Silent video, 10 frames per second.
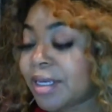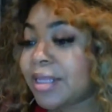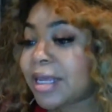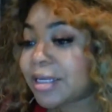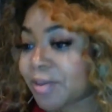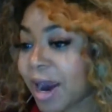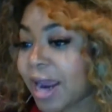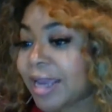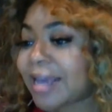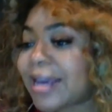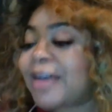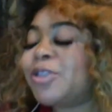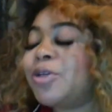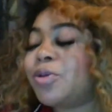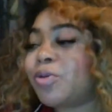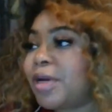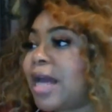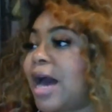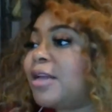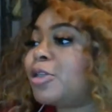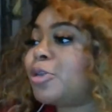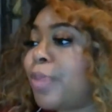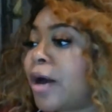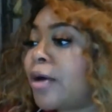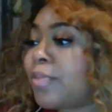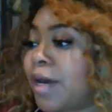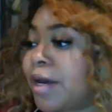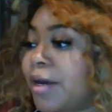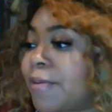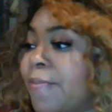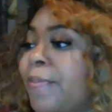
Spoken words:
That's right. It costs you $3 per mug.